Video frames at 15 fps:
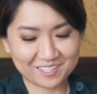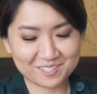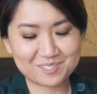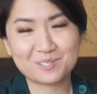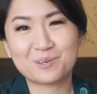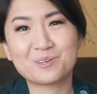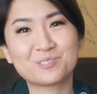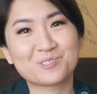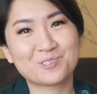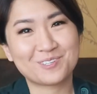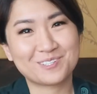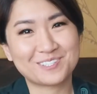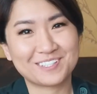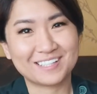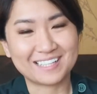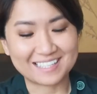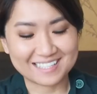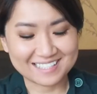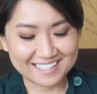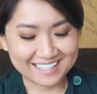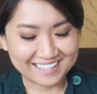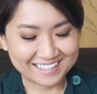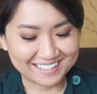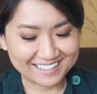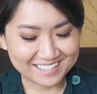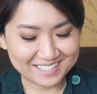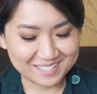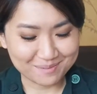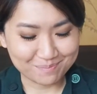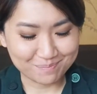so true to Lisa.
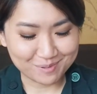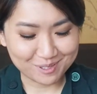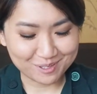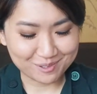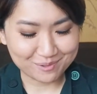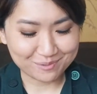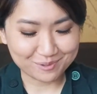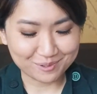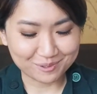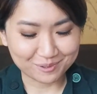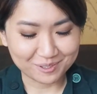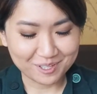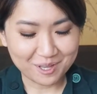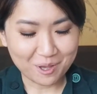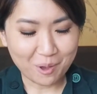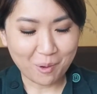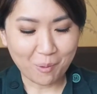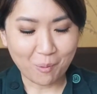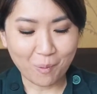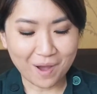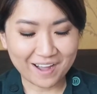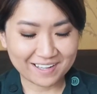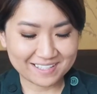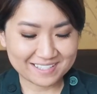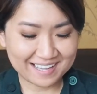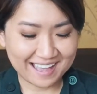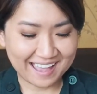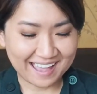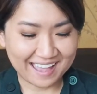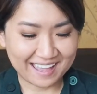It's a beautiful white
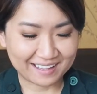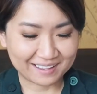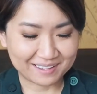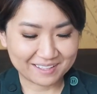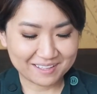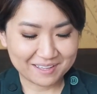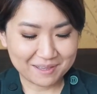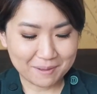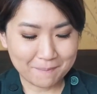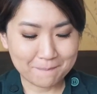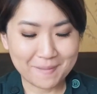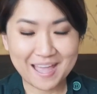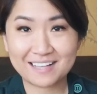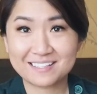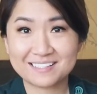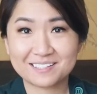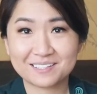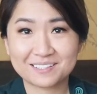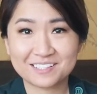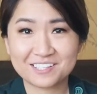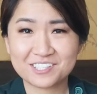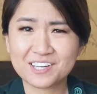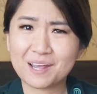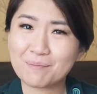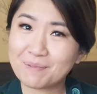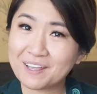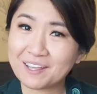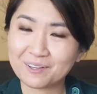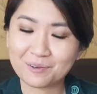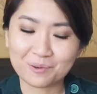and matte
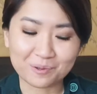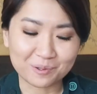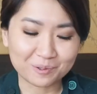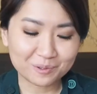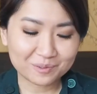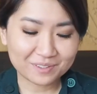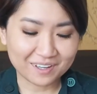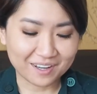champagne gold,